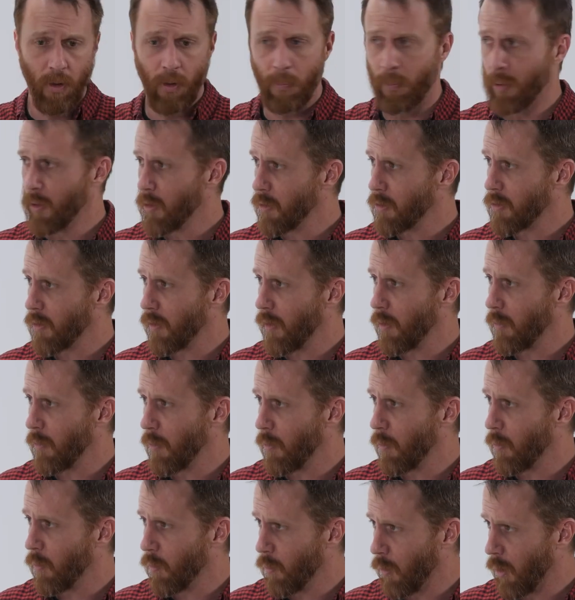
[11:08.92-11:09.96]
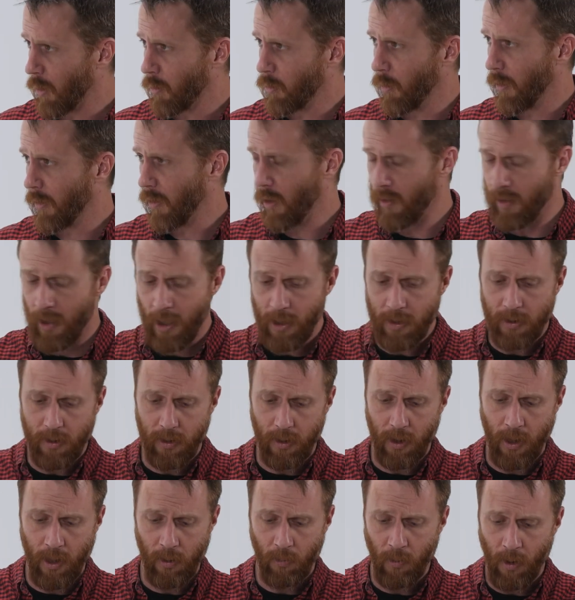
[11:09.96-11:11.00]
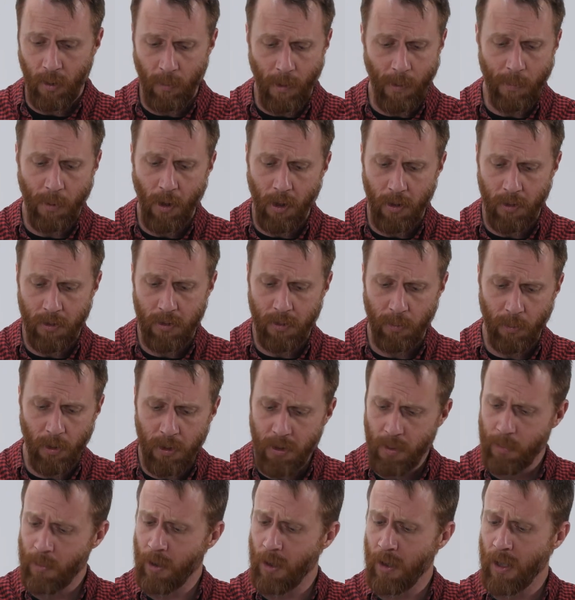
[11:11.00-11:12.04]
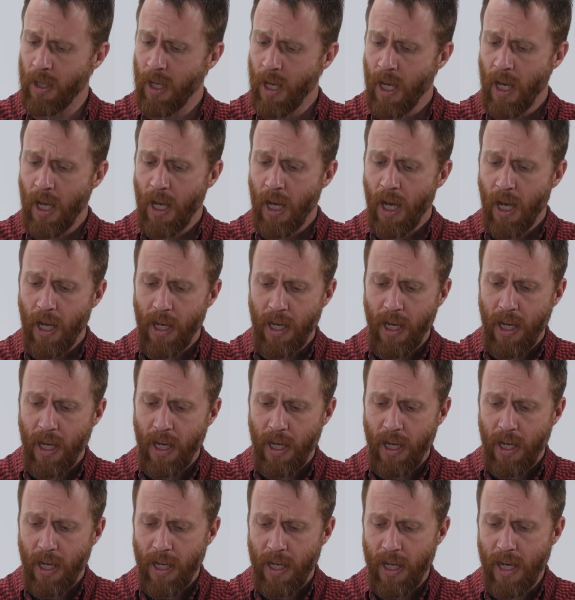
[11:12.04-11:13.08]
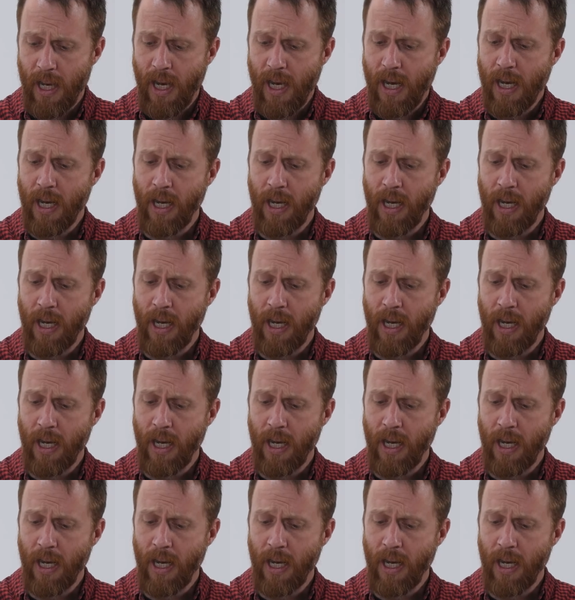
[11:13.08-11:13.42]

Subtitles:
producer that we worked with on this and one of my partners at Butcherbird, he